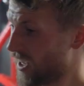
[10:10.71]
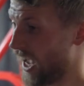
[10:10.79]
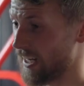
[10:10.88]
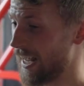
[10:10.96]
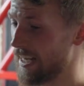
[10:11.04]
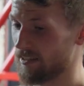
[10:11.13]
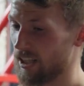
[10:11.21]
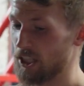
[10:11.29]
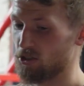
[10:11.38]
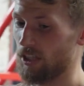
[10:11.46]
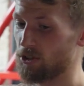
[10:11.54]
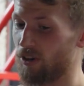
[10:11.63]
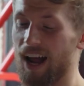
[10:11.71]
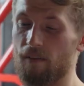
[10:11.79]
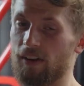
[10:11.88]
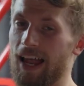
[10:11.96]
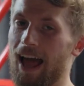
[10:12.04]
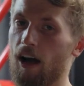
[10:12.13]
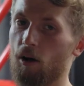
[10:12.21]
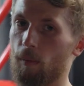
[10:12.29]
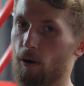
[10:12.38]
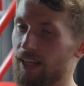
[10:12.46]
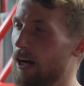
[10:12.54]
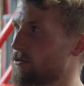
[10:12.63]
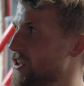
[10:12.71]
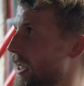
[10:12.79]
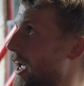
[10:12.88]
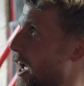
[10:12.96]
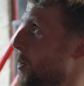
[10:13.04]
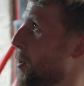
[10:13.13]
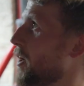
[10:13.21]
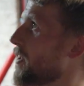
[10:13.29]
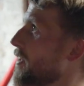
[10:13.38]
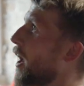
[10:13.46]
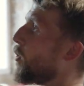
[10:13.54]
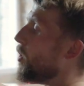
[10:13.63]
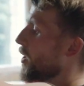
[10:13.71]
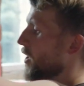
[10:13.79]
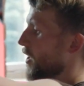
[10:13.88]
and it is literally driving that elbow down to your hip. Now,